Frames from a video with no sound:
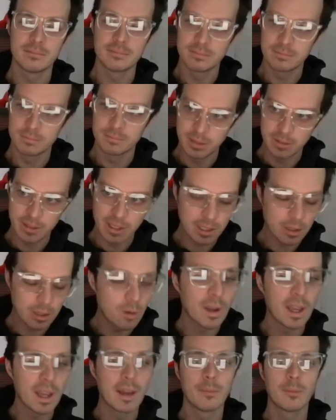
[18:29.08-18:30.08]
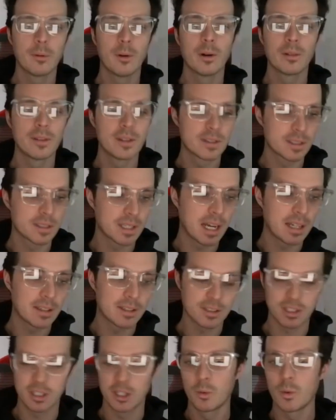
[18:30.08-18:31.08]
be like, okay, well, this cut's
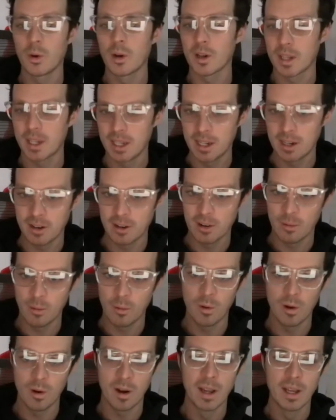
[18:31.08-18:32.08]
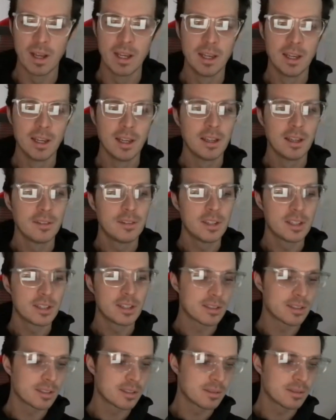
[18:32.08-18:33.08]
going to work here, or
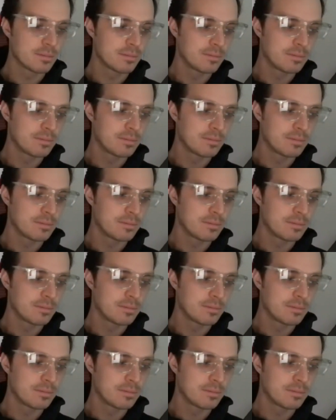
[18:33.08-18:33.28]
this